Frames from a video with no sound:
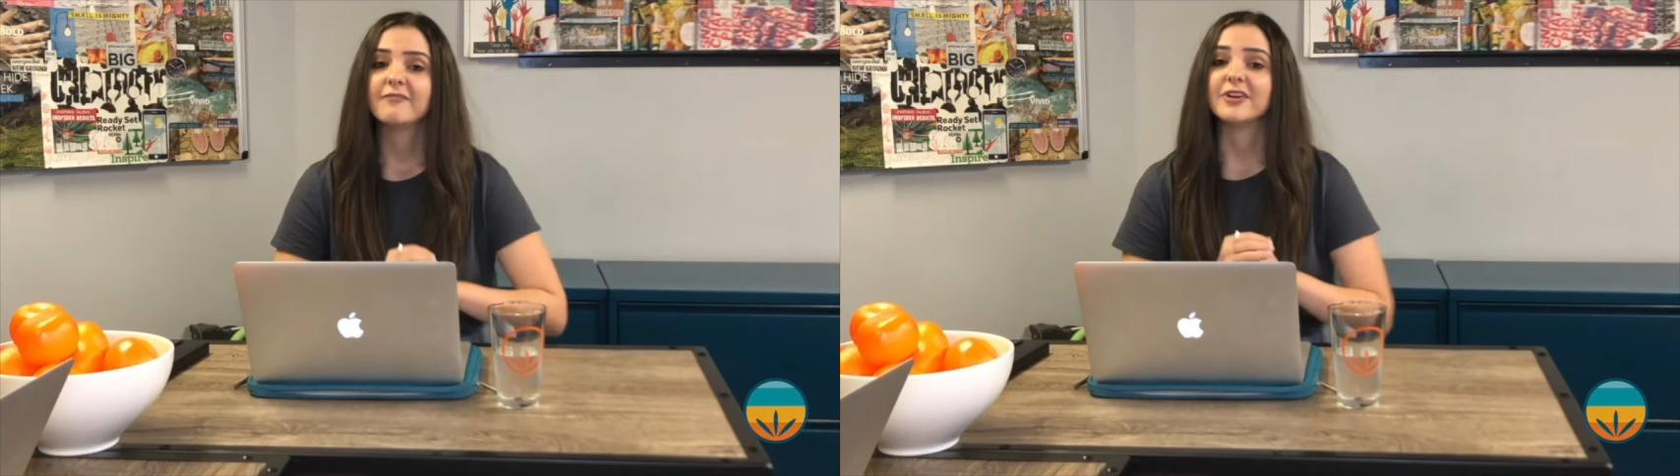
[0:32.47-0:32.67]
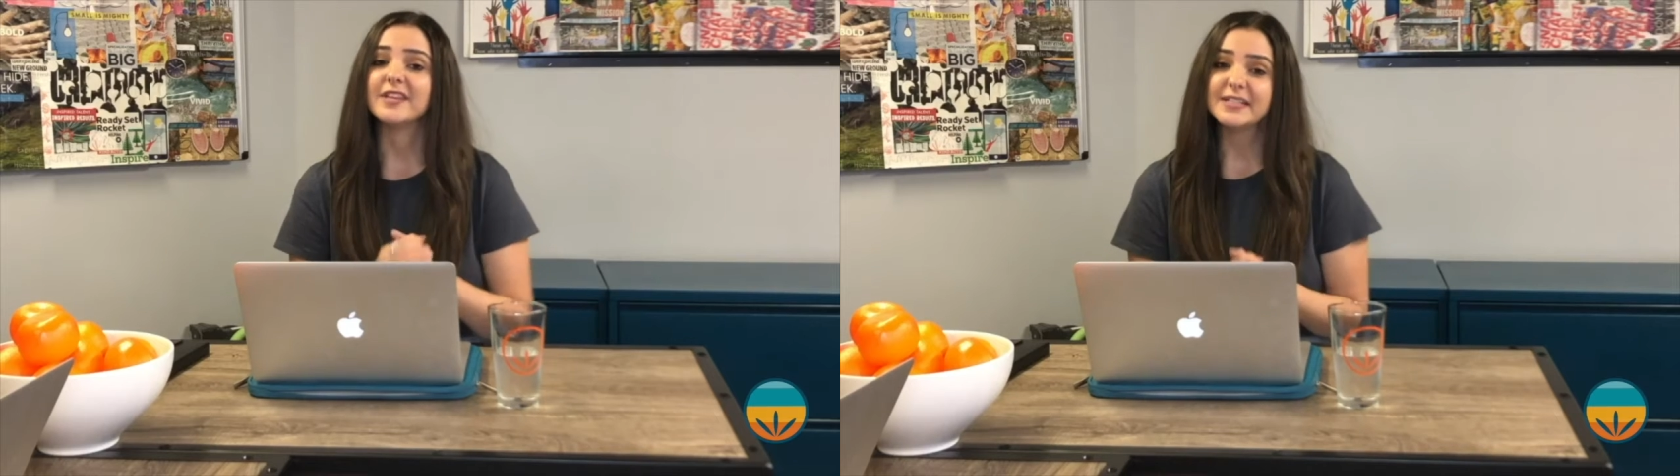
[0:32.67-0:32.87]

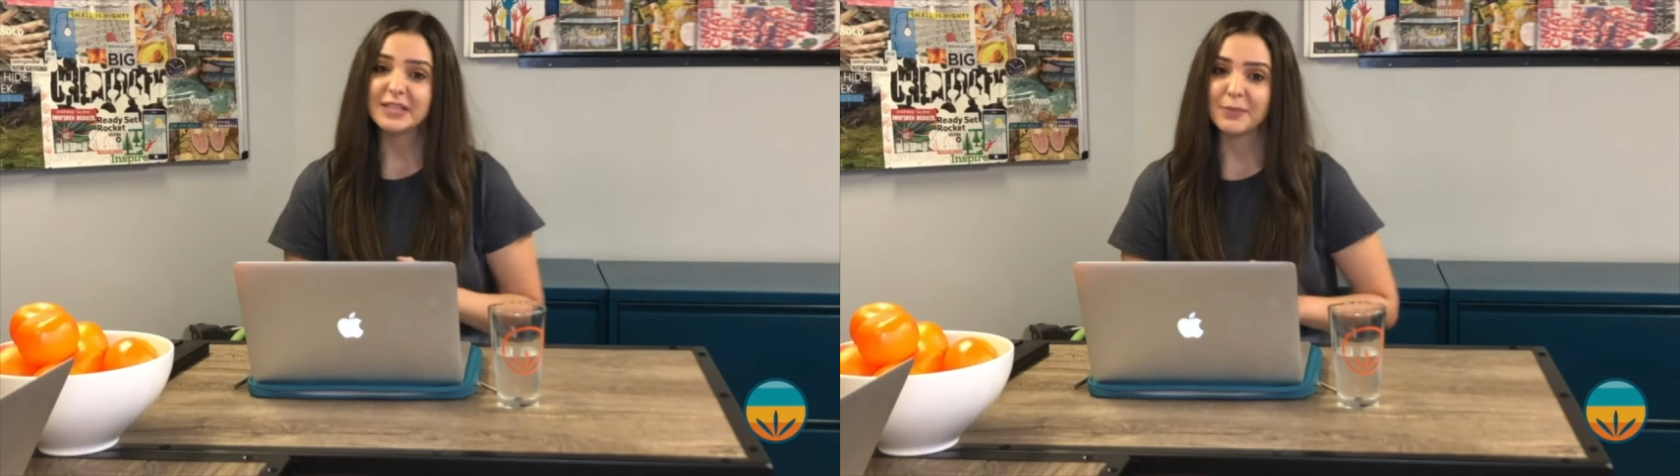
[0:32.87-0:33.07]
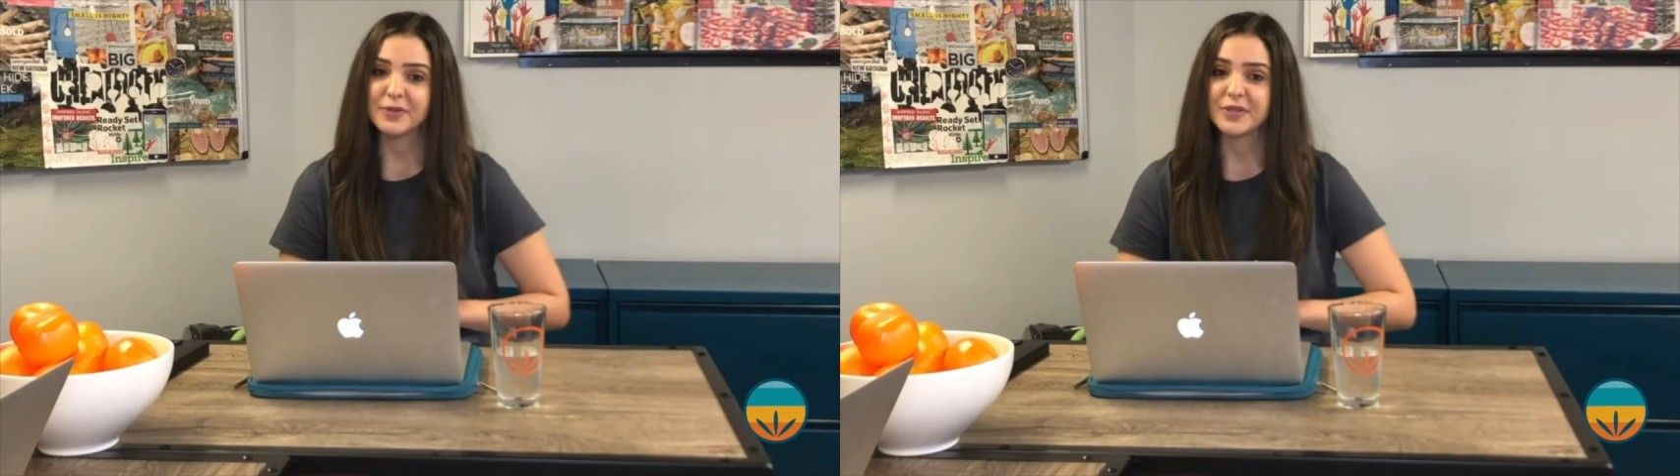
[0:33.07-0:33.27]
For
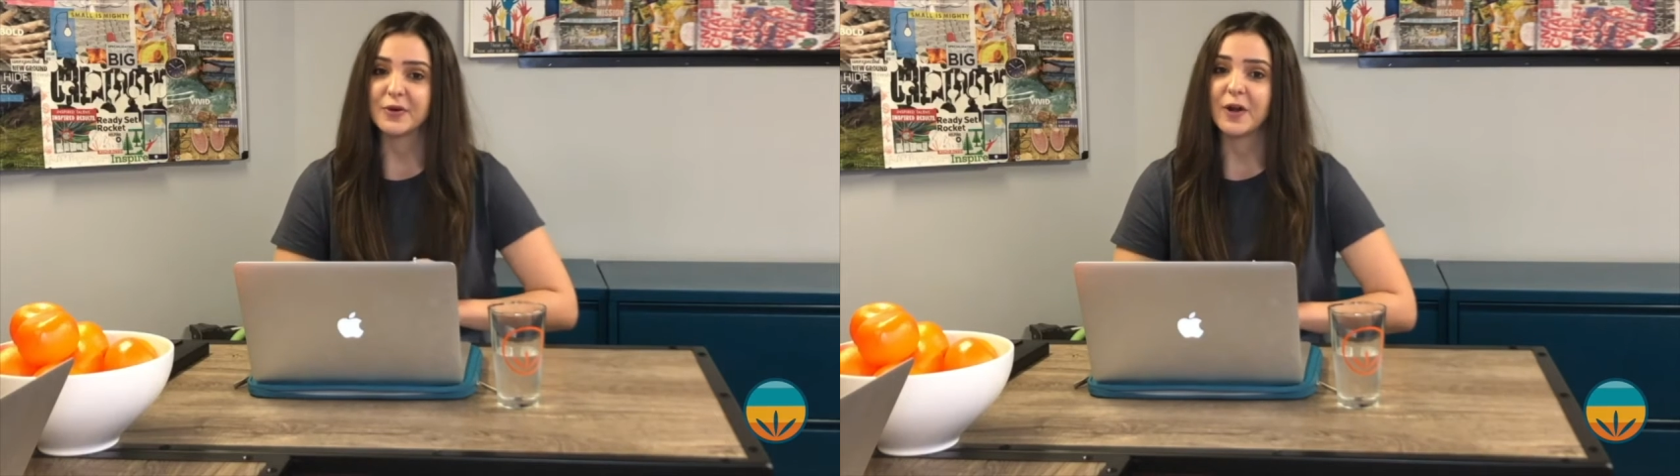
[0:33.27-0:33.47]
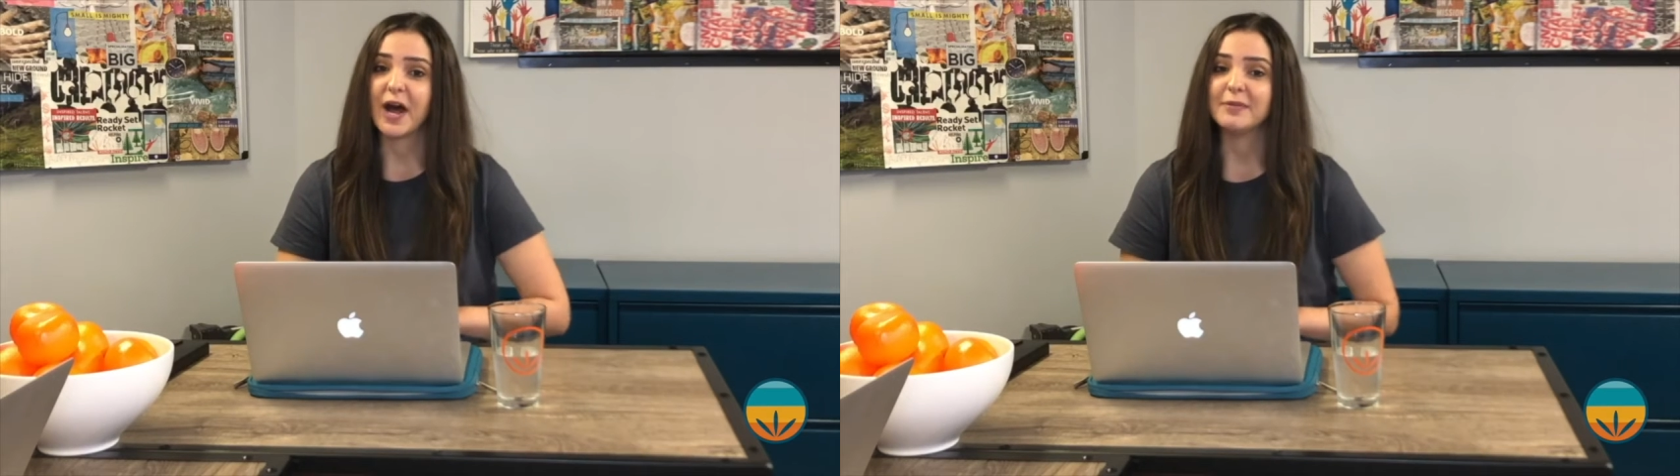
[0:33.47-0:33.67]
this
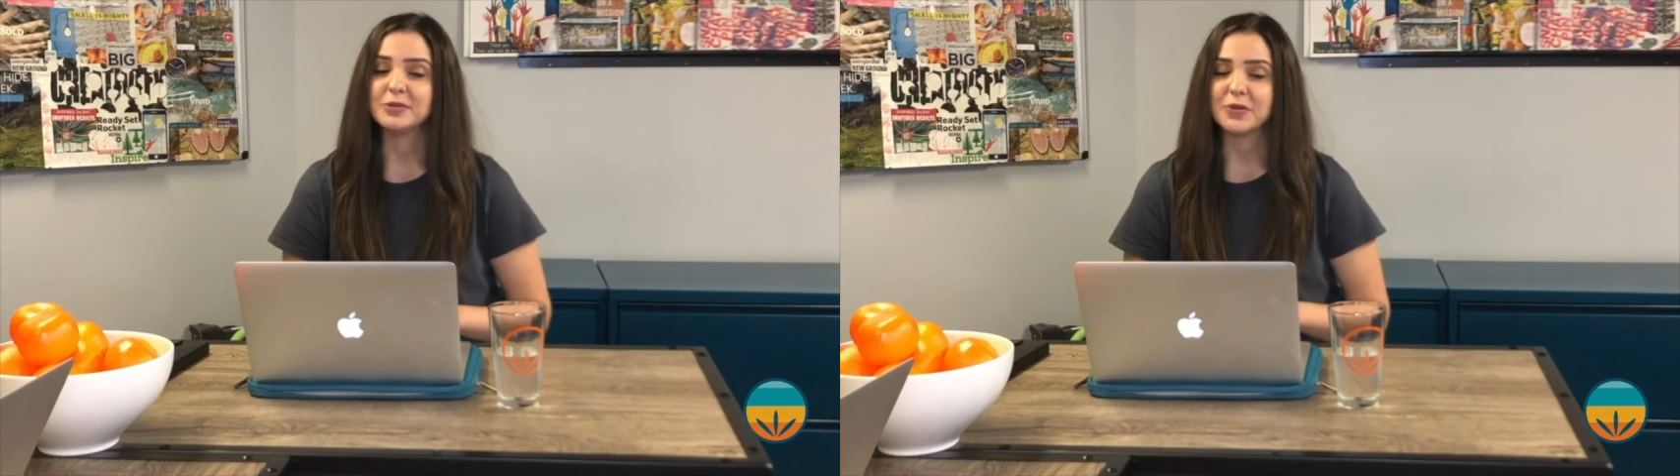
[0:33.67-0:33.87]
episode, I'm